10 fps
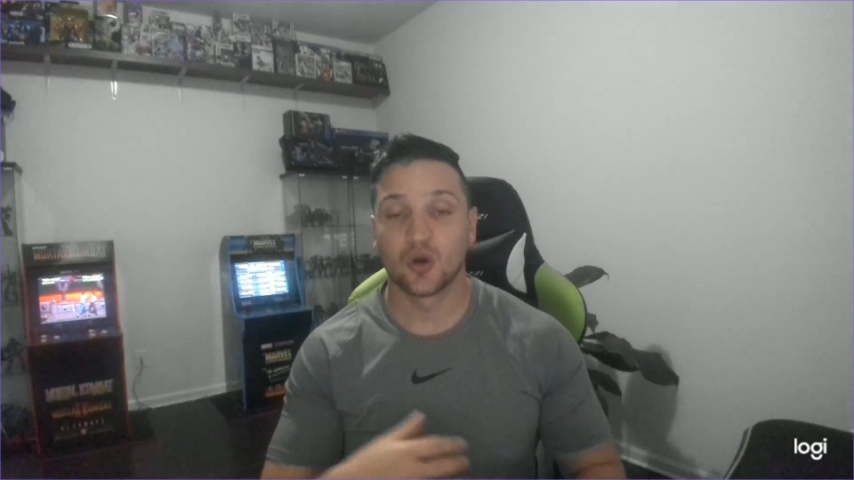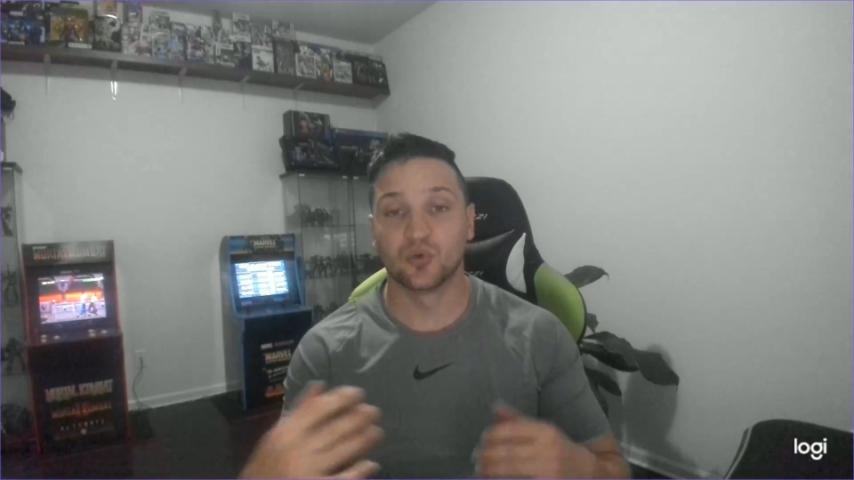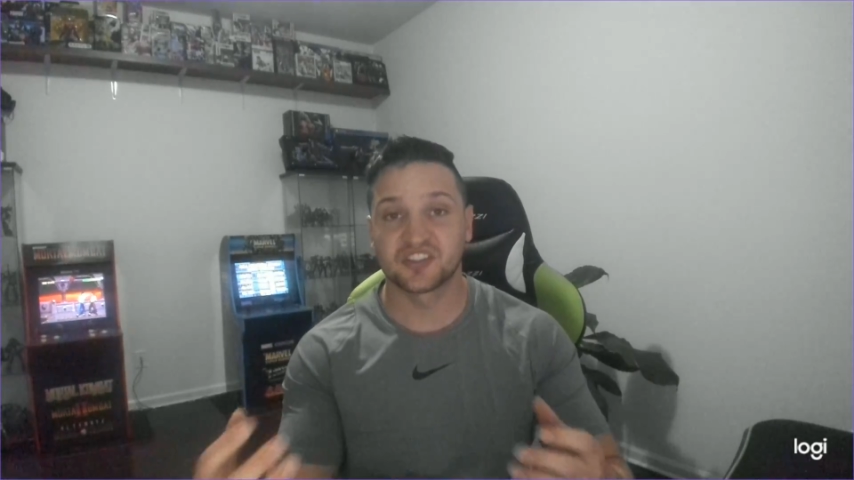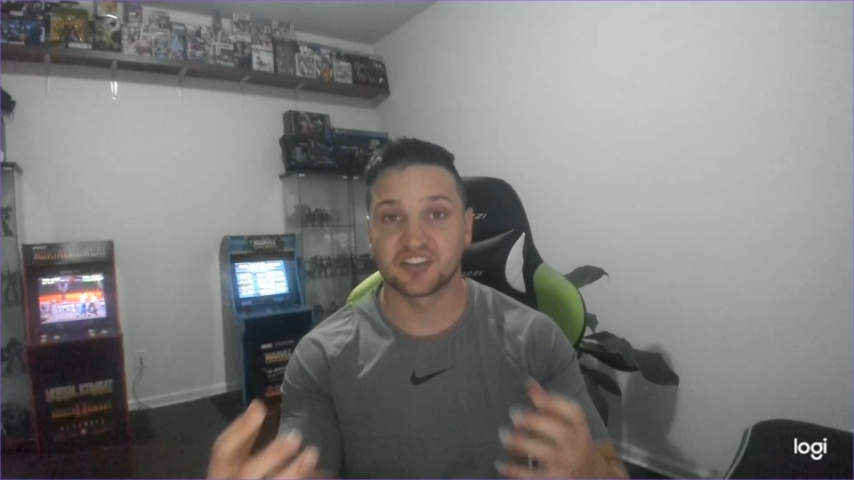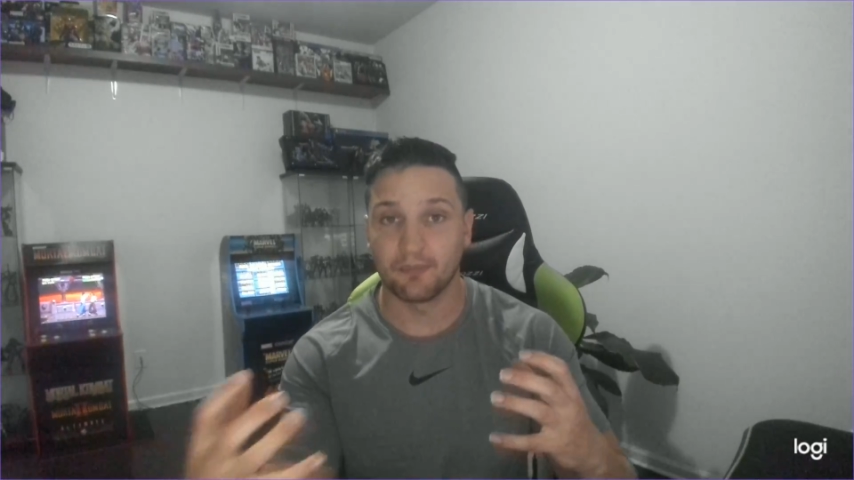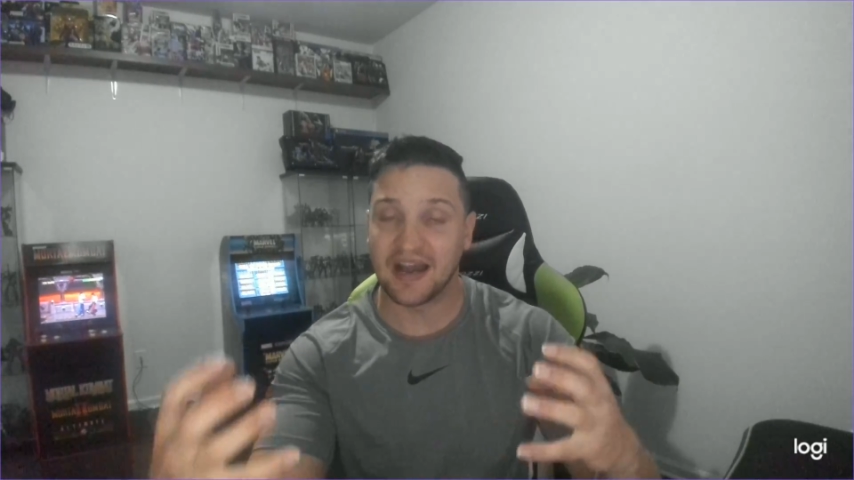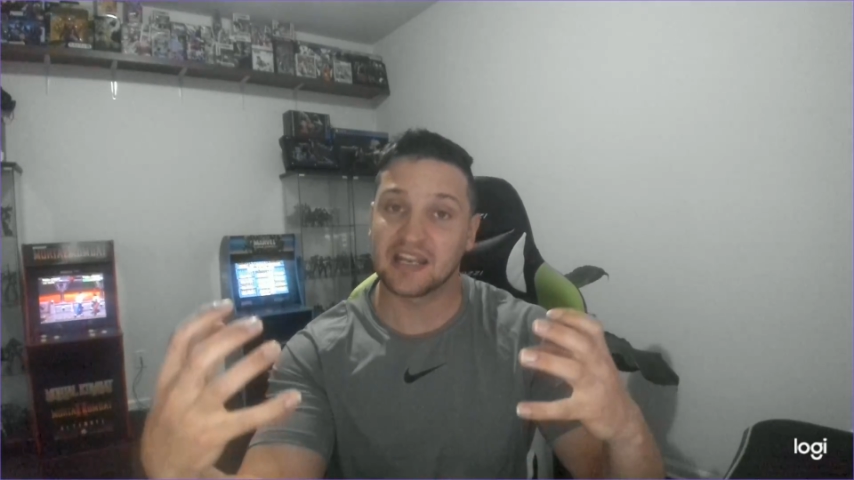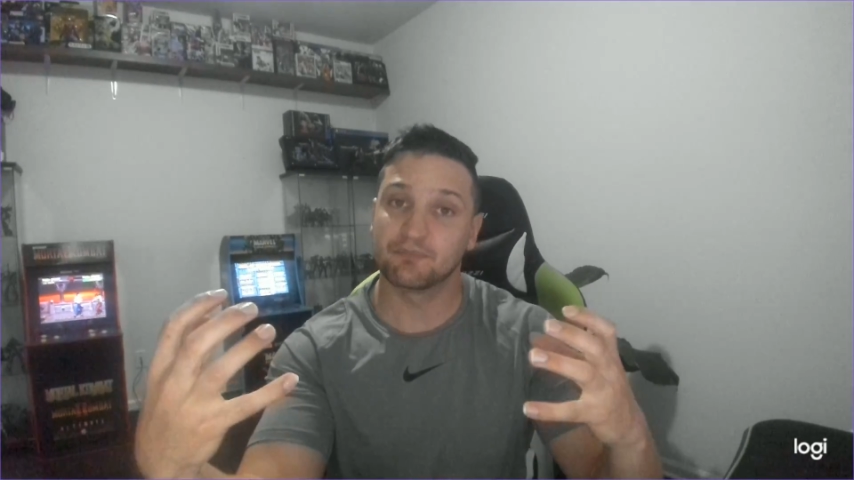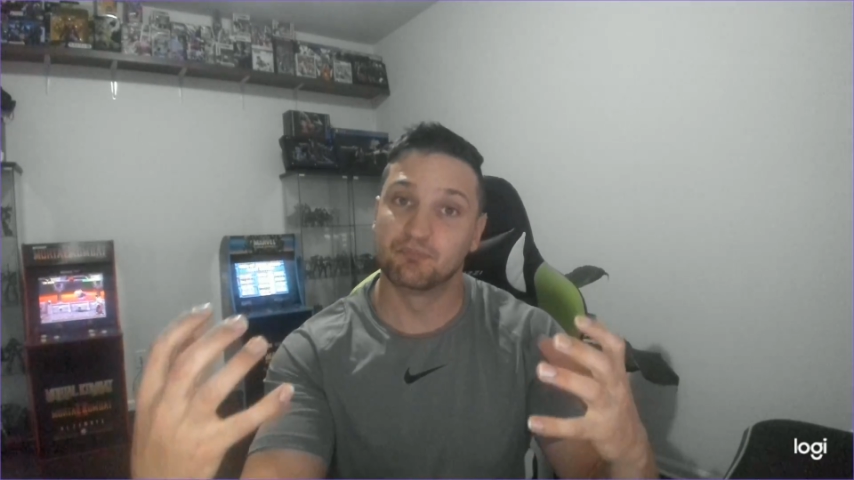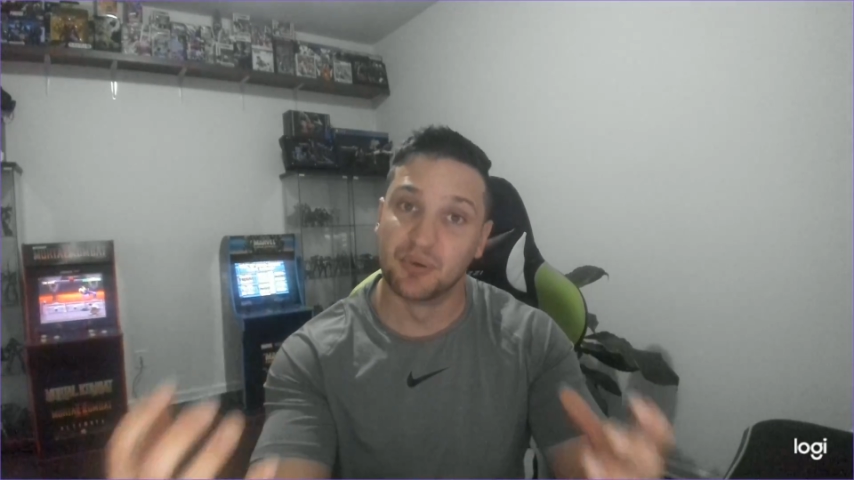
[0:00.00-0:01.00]
with
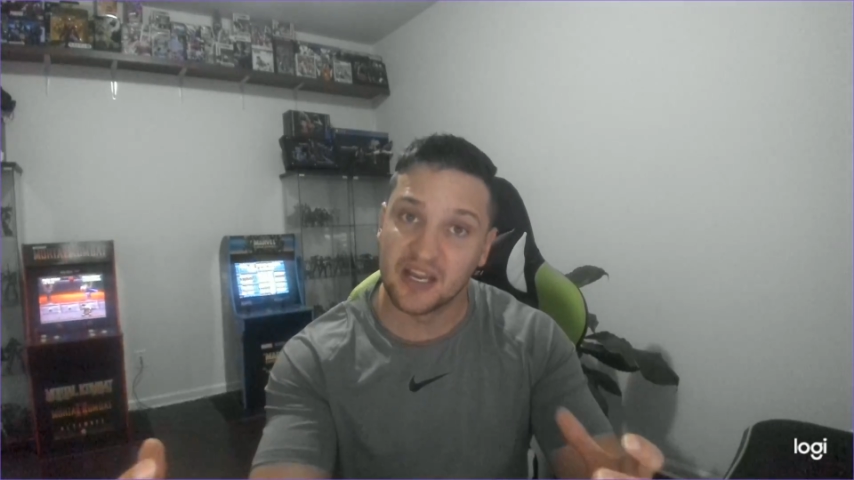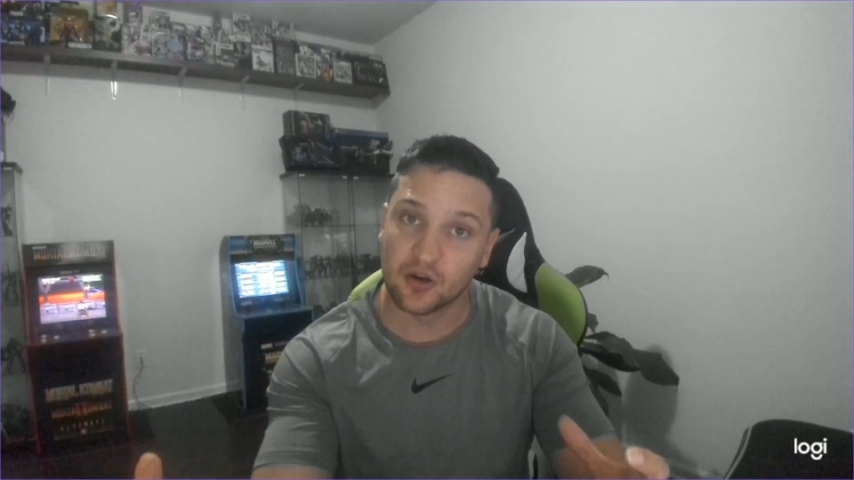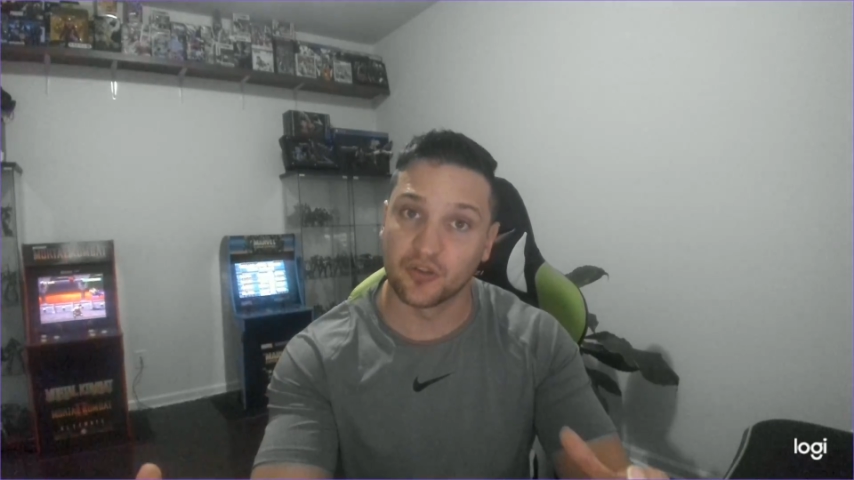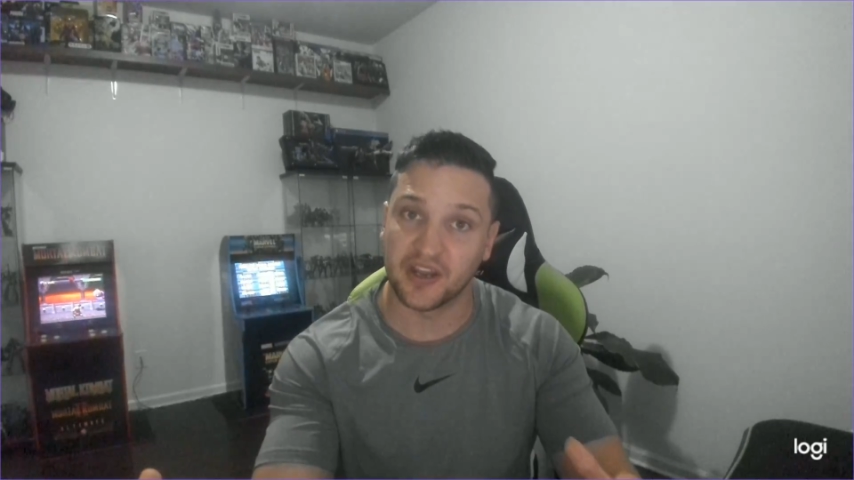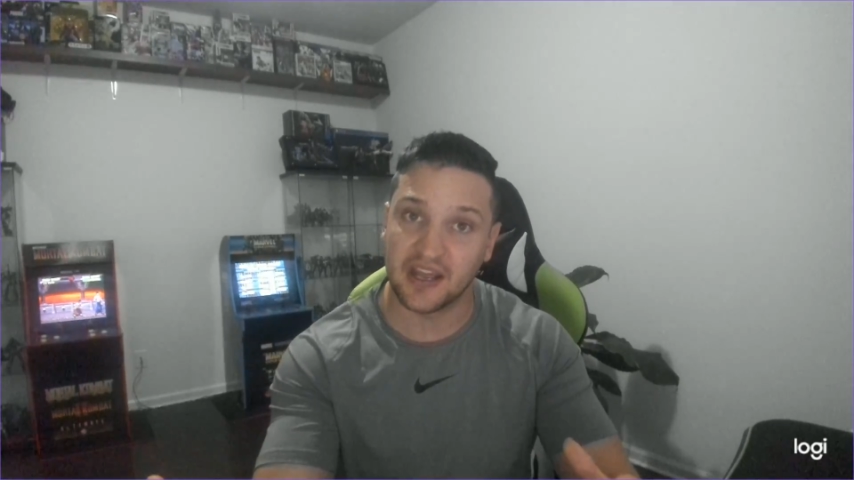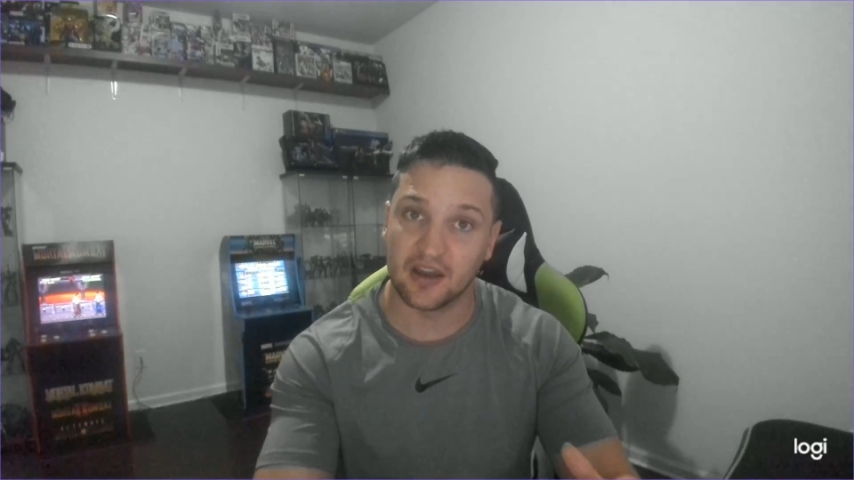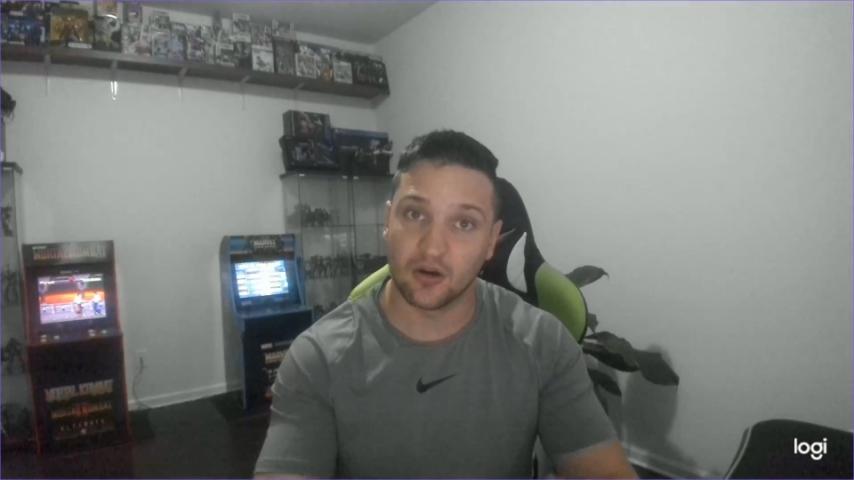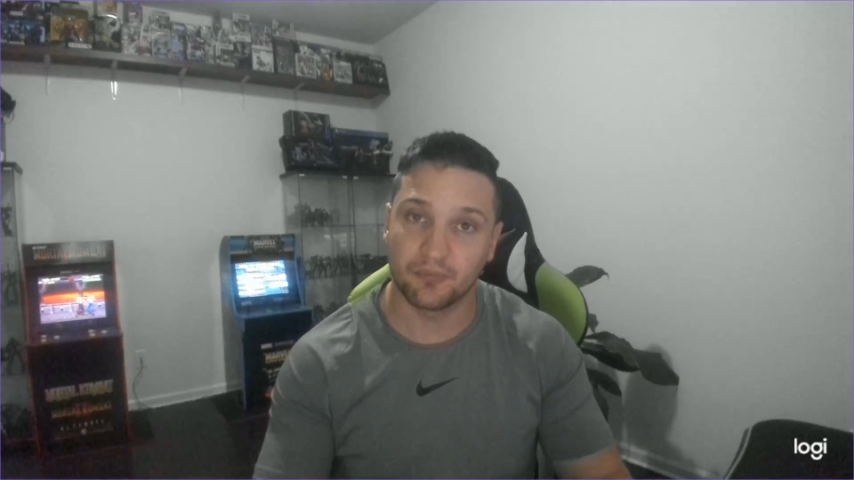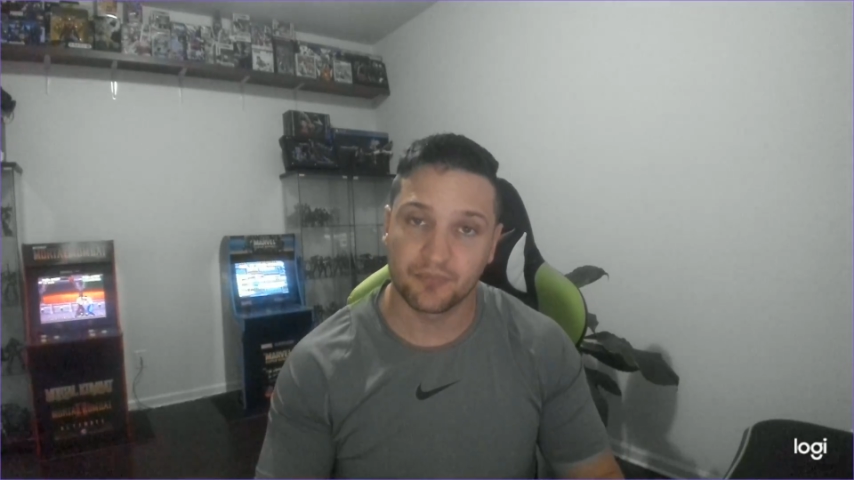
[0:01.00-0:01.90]
somebody bigger than him,